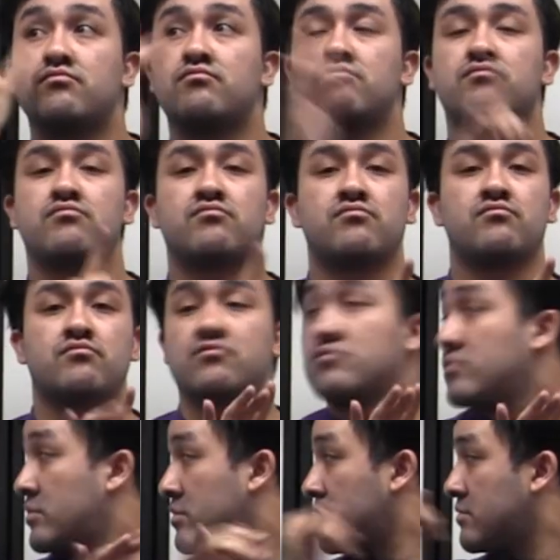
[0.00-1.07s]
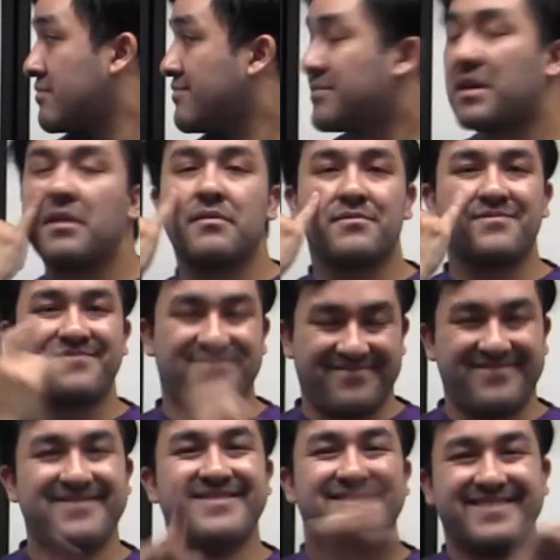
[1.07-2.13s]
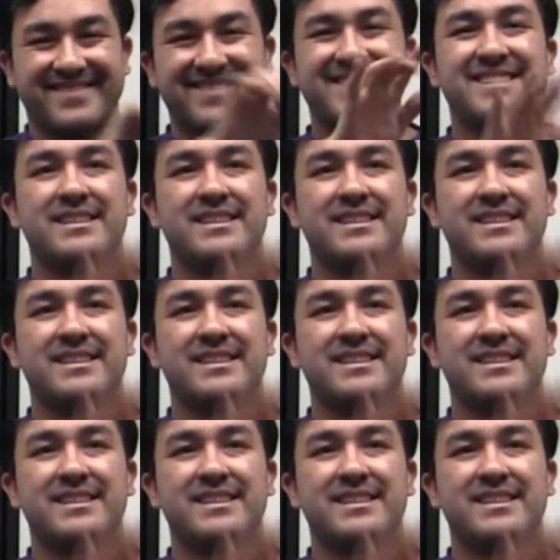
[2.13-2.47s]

You could do some, keep